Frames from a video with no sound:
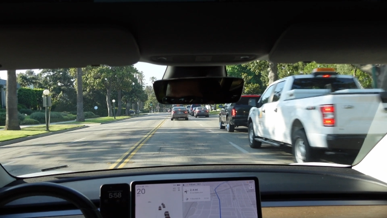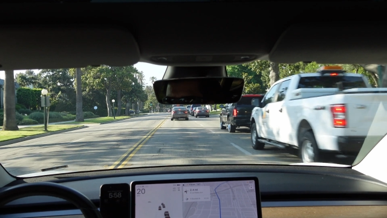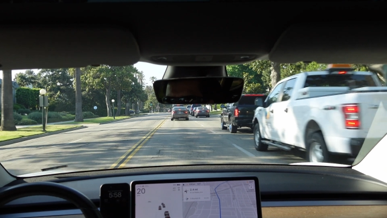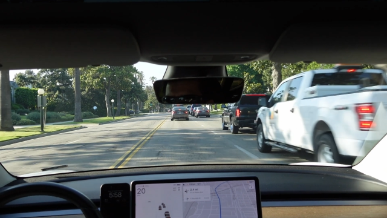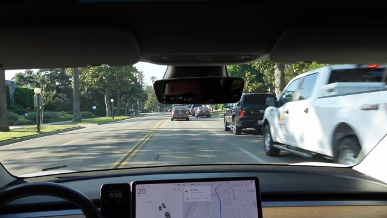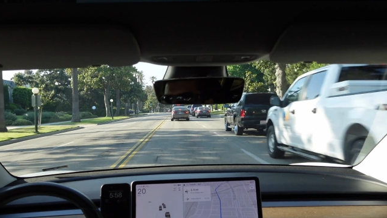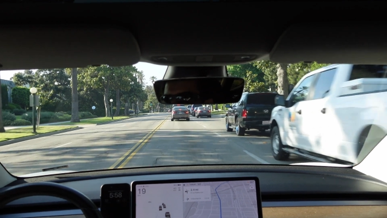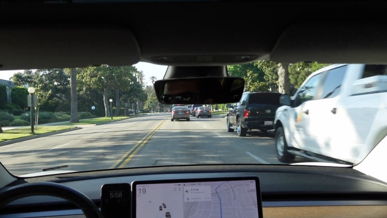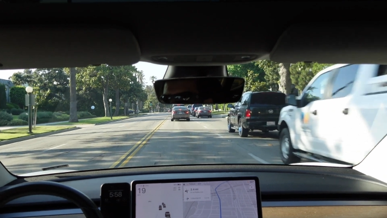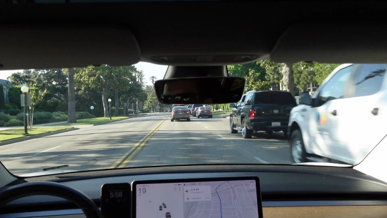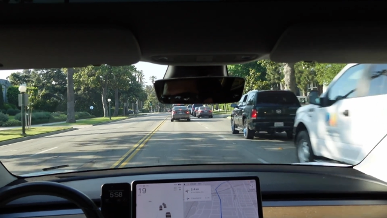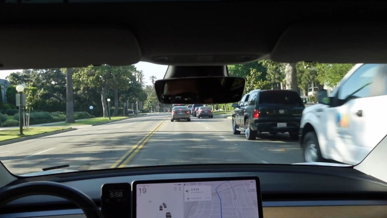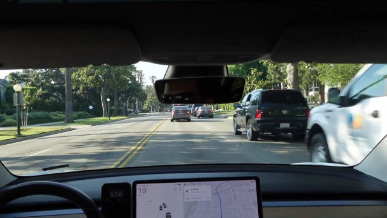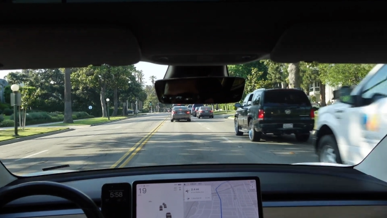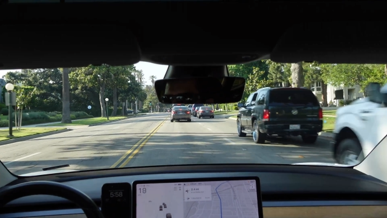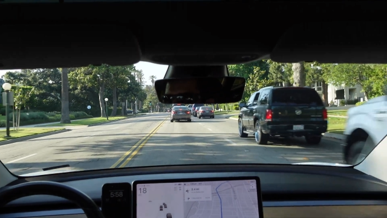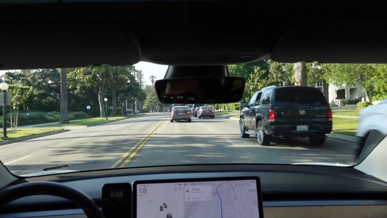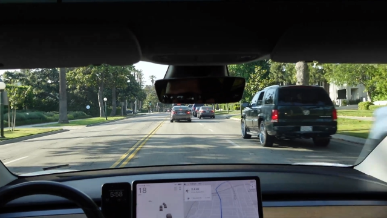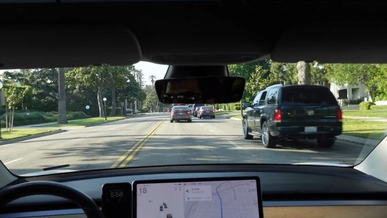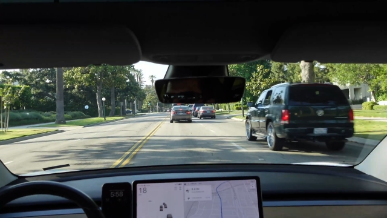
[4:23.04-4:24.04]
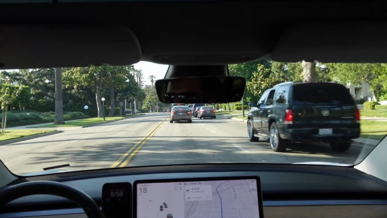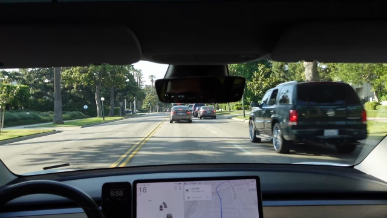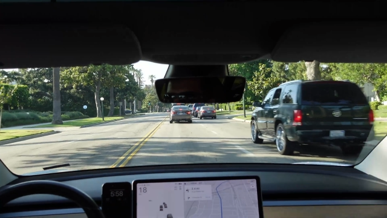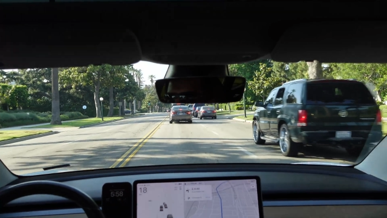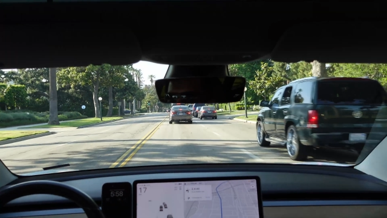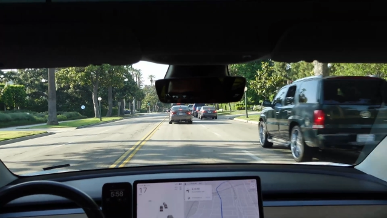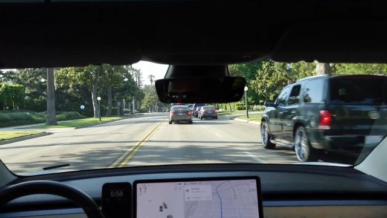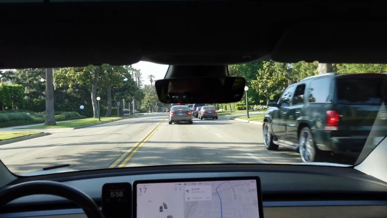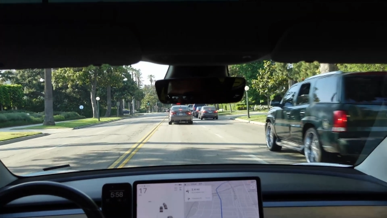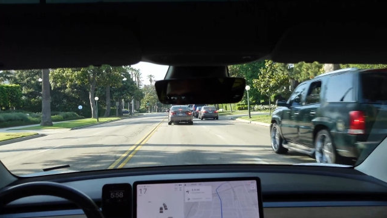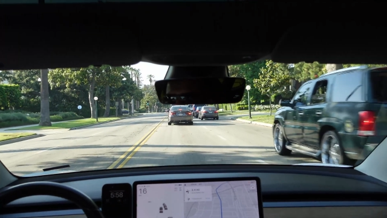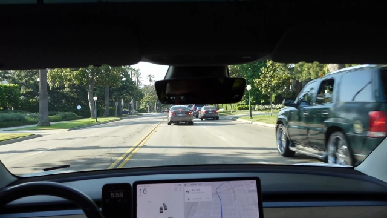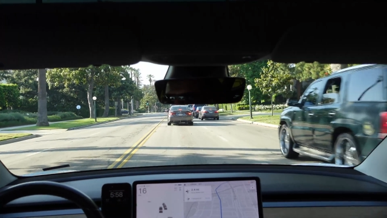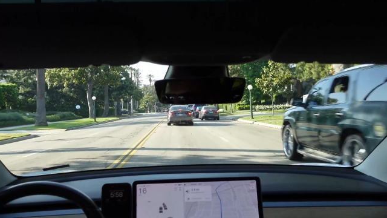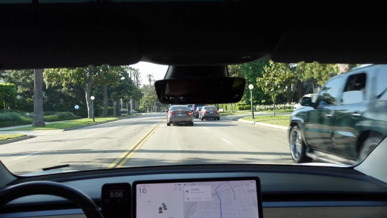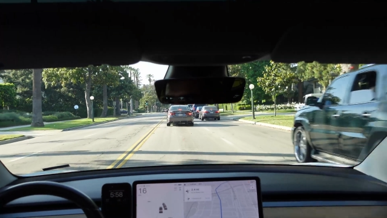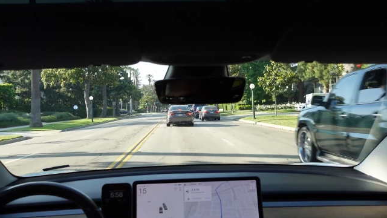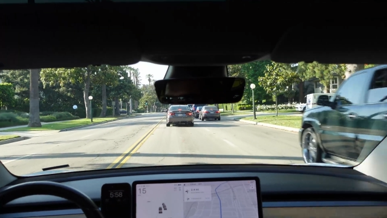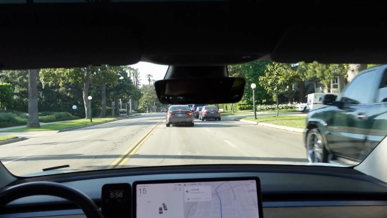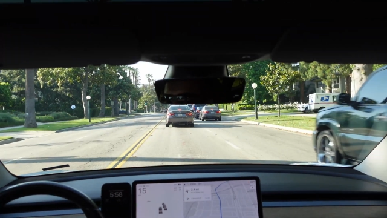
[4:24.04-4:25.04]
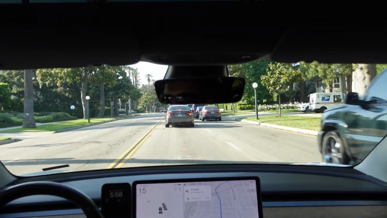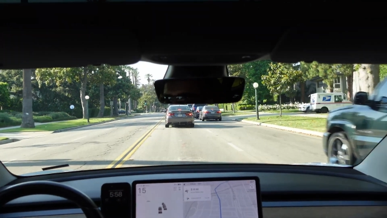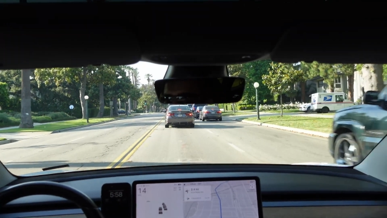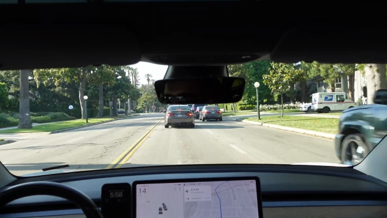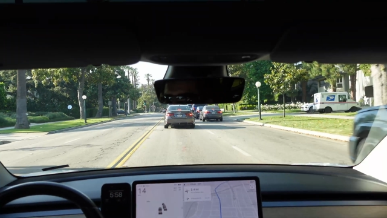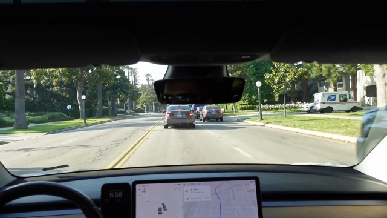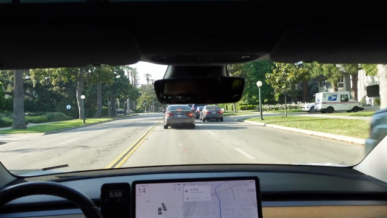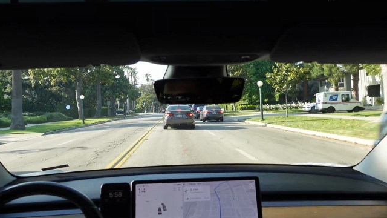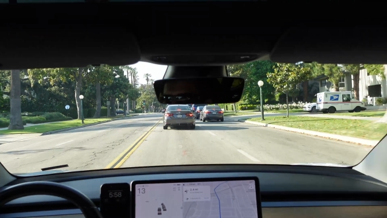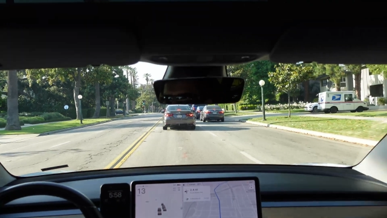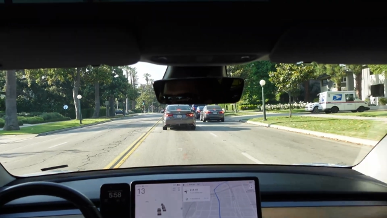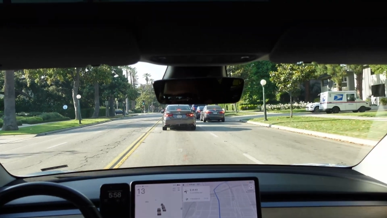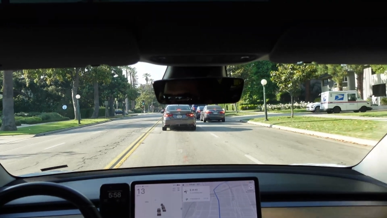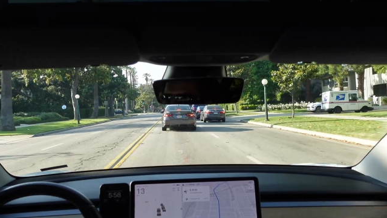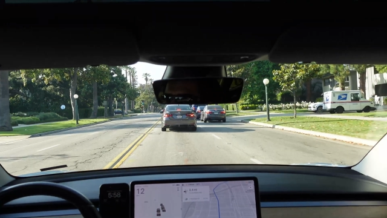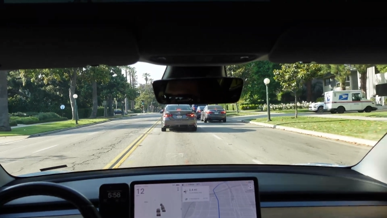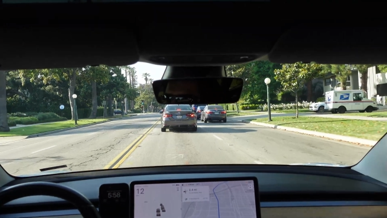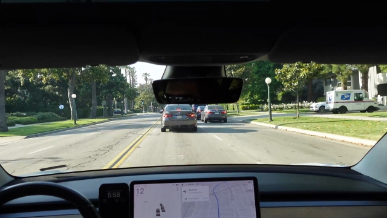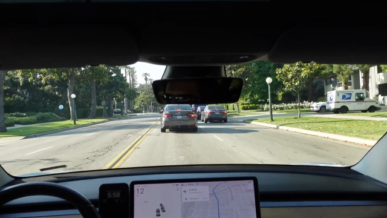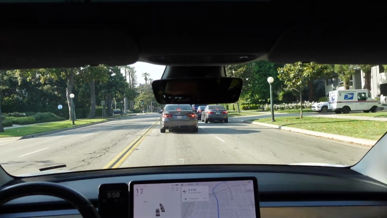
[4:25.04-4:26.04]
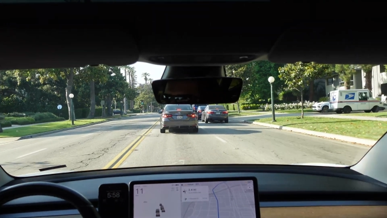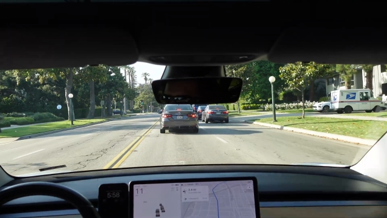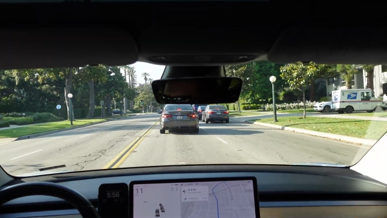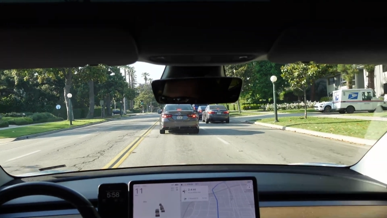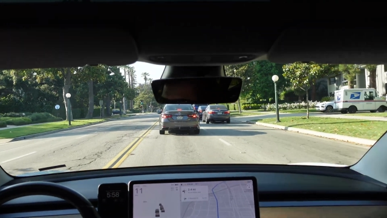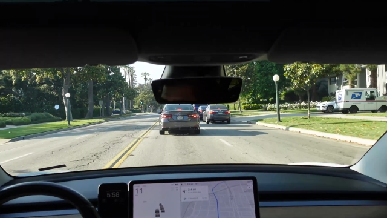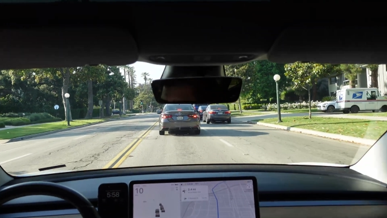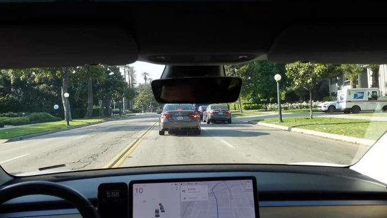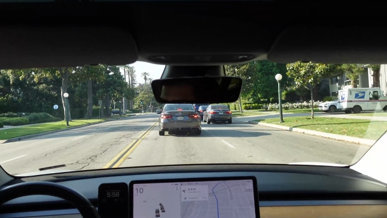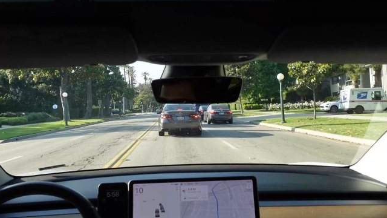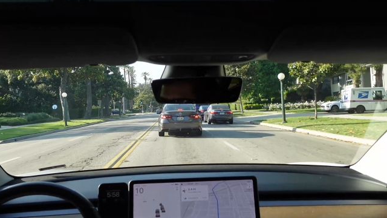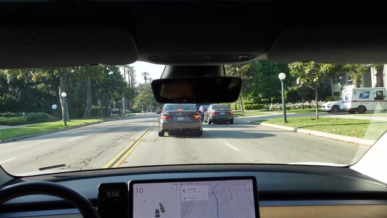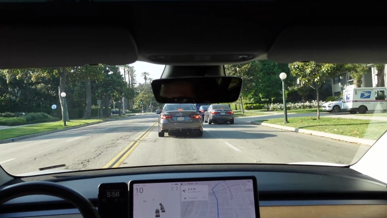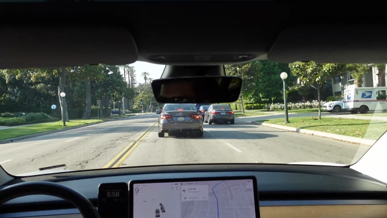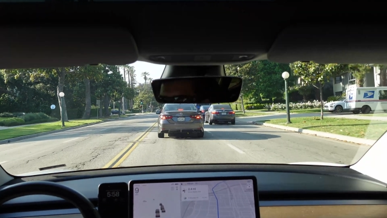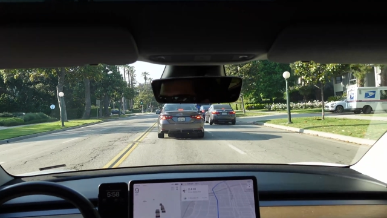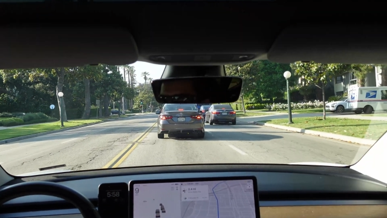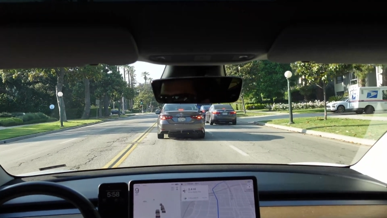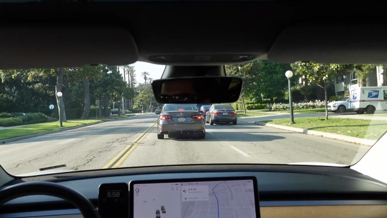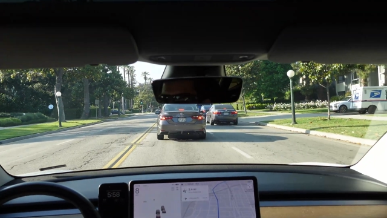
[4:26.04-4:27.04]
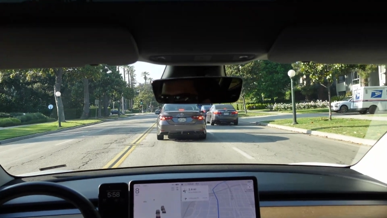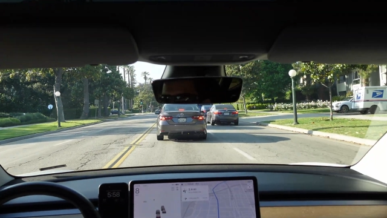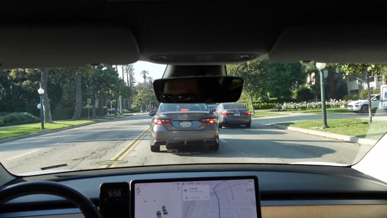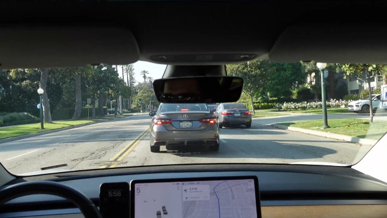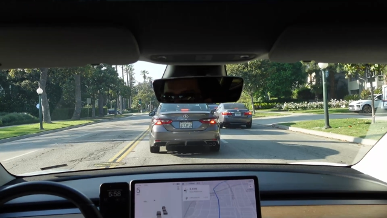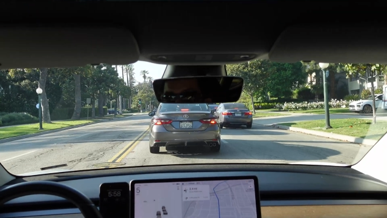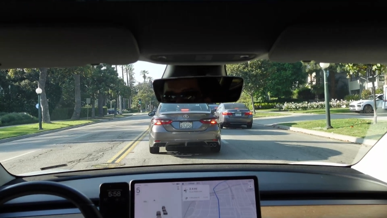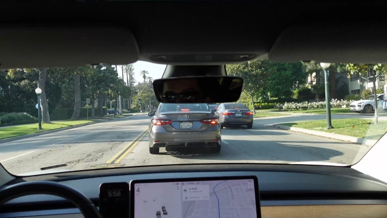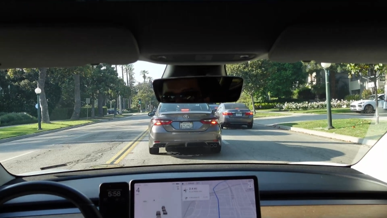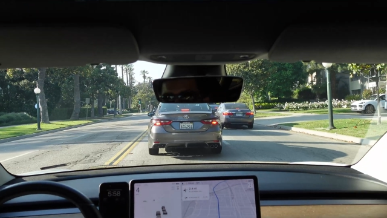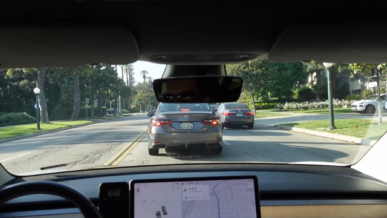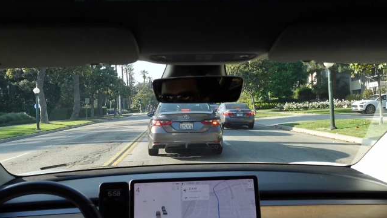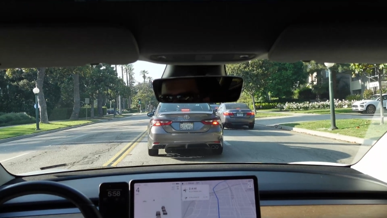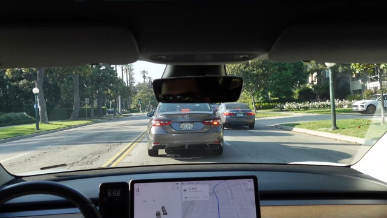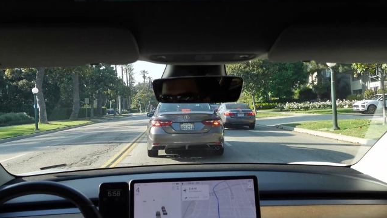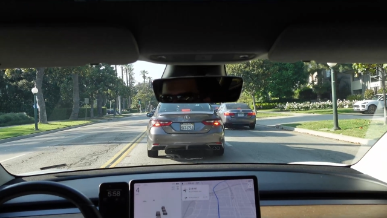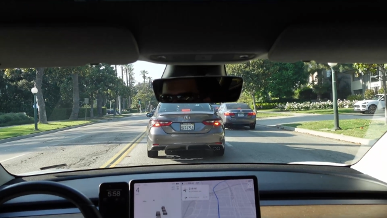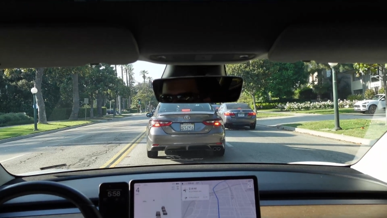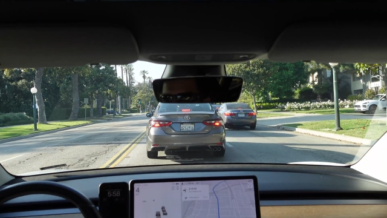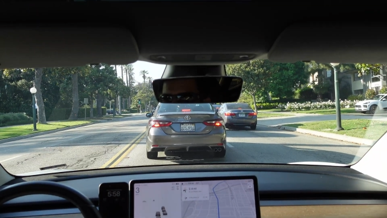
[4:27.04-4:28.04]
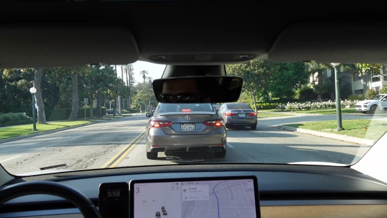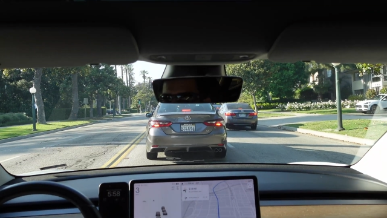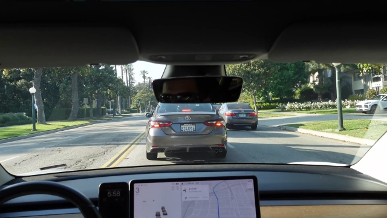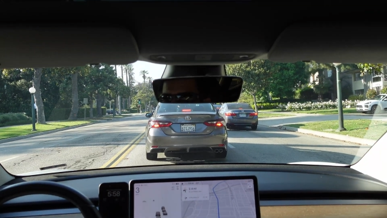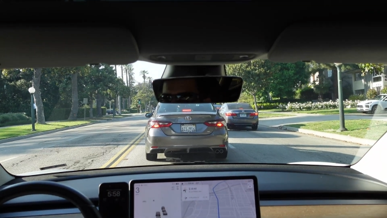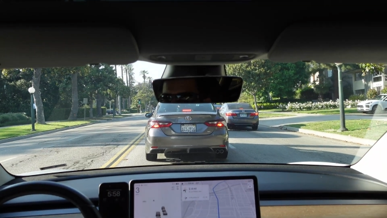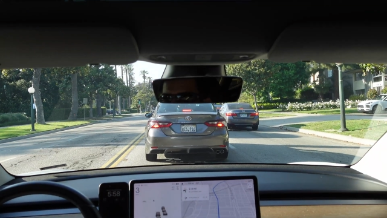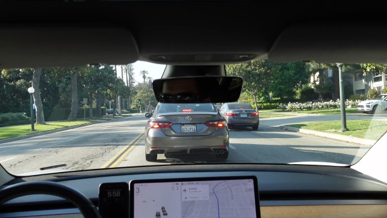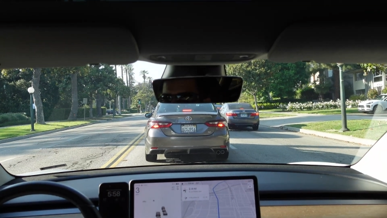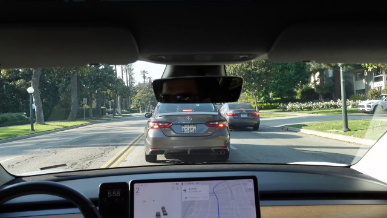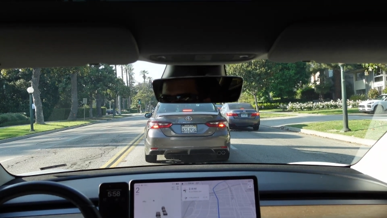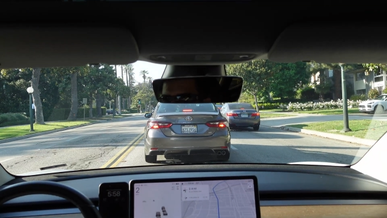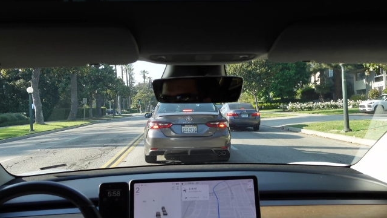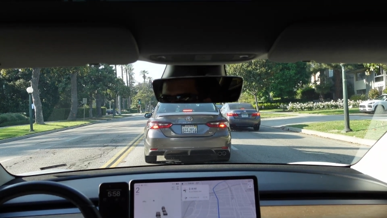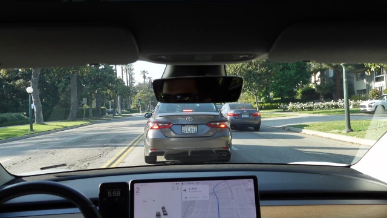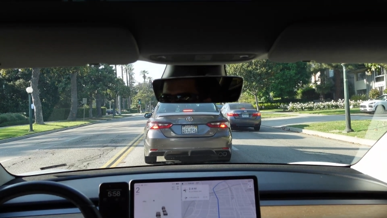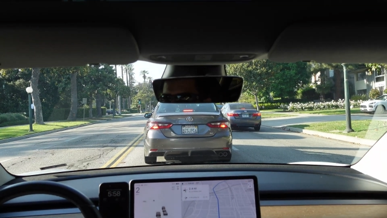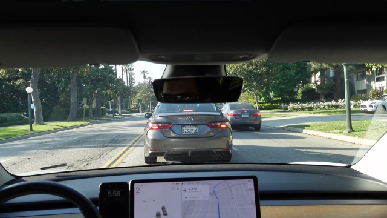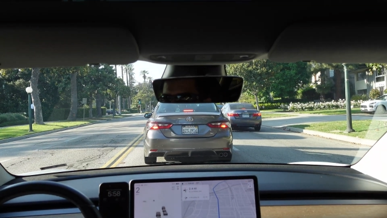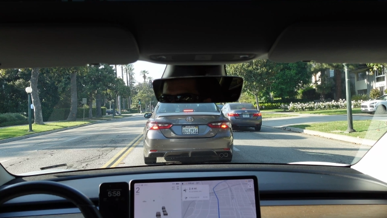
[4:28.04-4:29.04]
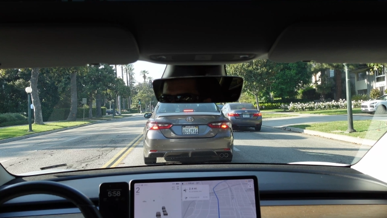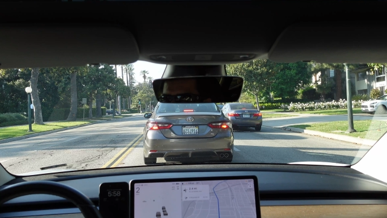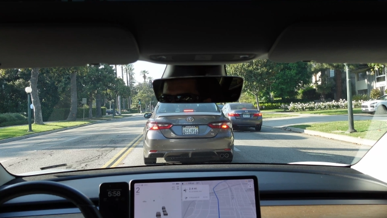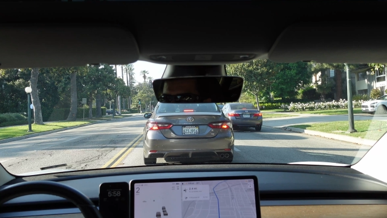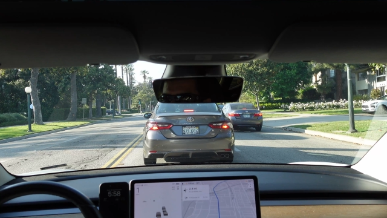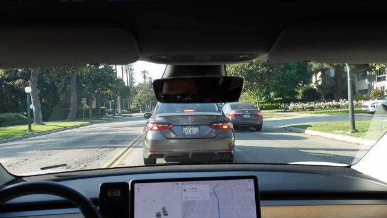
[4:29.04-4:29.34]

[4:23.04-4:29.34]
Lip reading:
(no speaker visible)